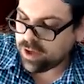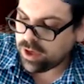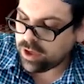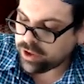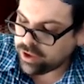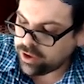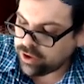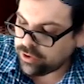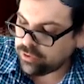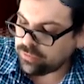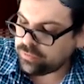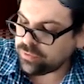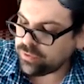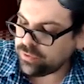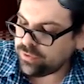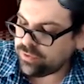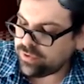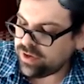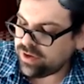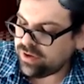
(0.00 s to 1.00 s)
a cube
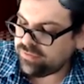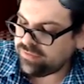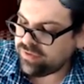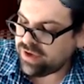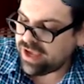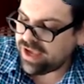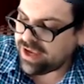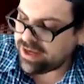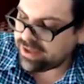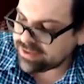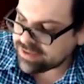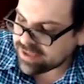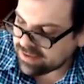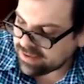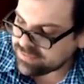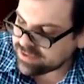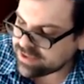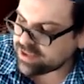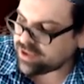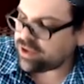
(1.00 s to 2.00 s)
root of a
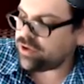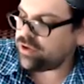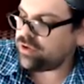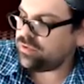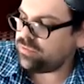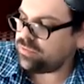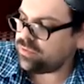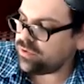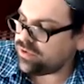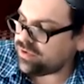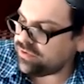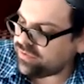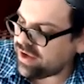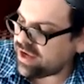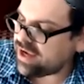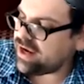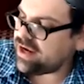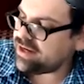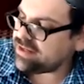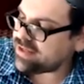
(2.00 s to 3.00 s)
times a cube root of
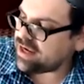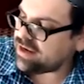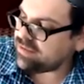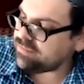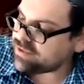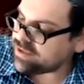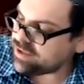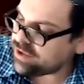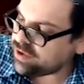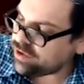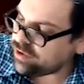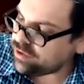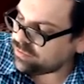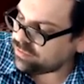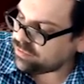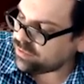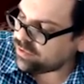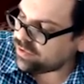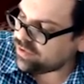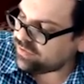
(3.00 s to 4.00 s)
a times a
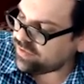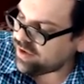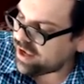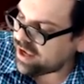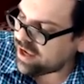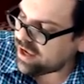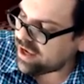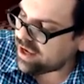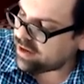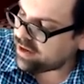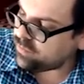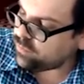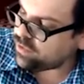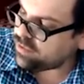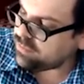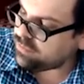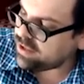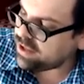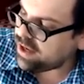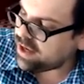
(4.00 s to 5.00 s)
cube root of a
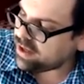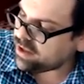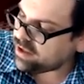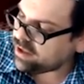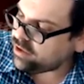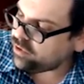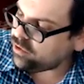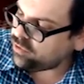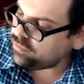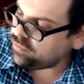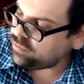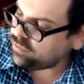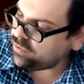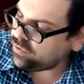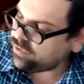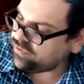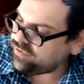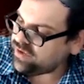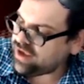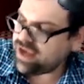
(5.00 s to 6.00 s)
would be a cube
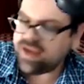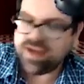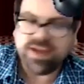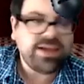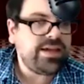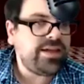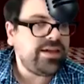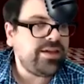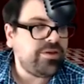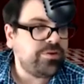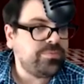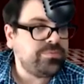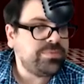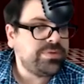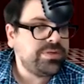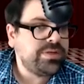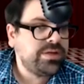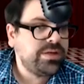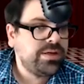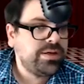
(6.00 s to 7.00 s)
root of a
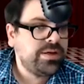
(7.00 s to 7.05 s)
cubed.